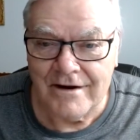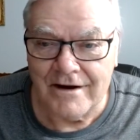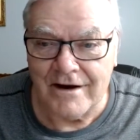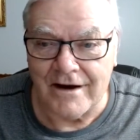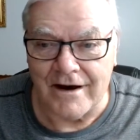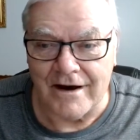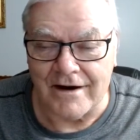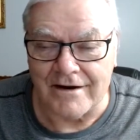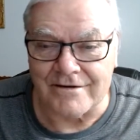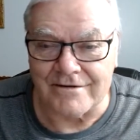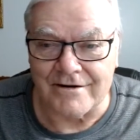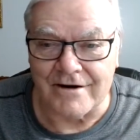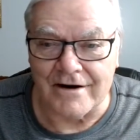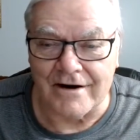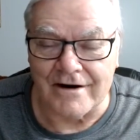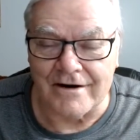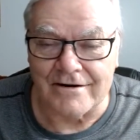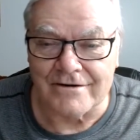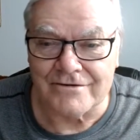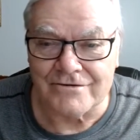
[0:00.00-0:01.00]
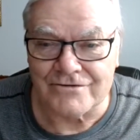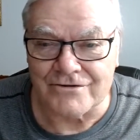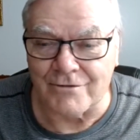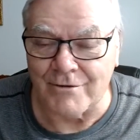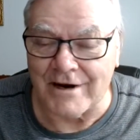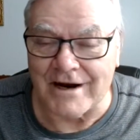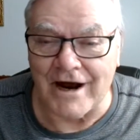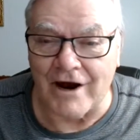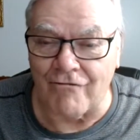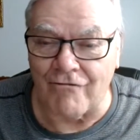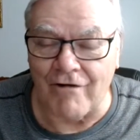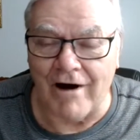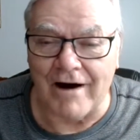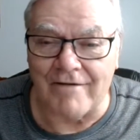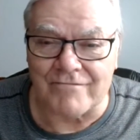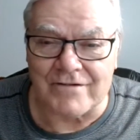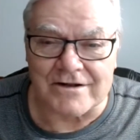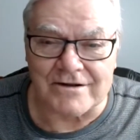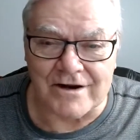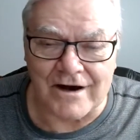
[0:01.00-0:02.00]
And uh, so when I
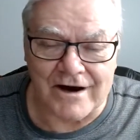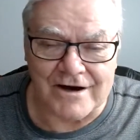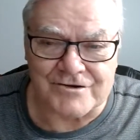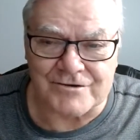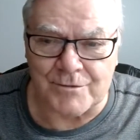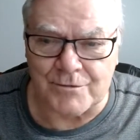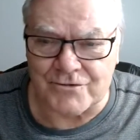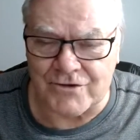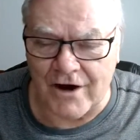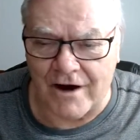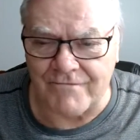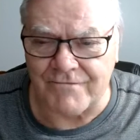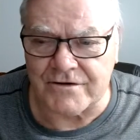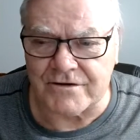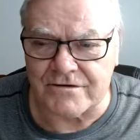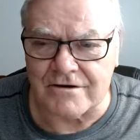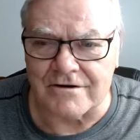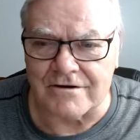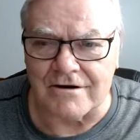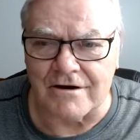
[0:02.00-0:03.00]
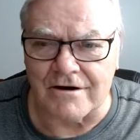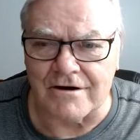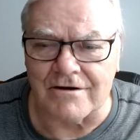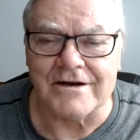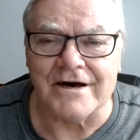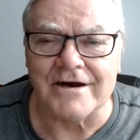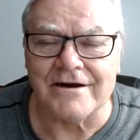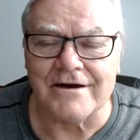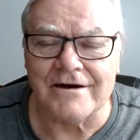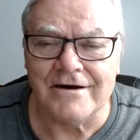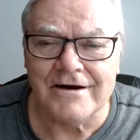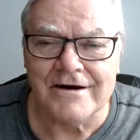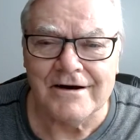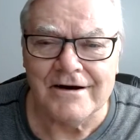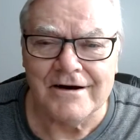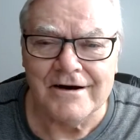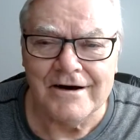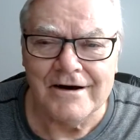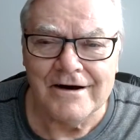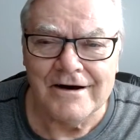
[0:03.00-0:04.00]
arrived at the customs office, a young lady
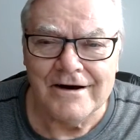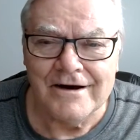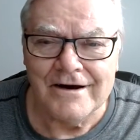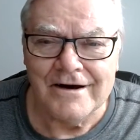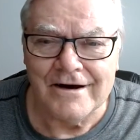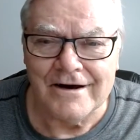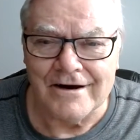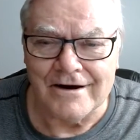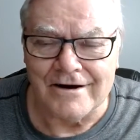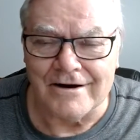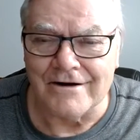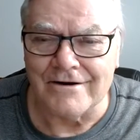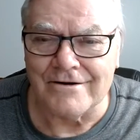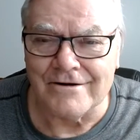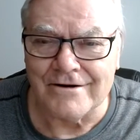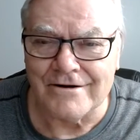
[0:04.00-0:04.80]
uh,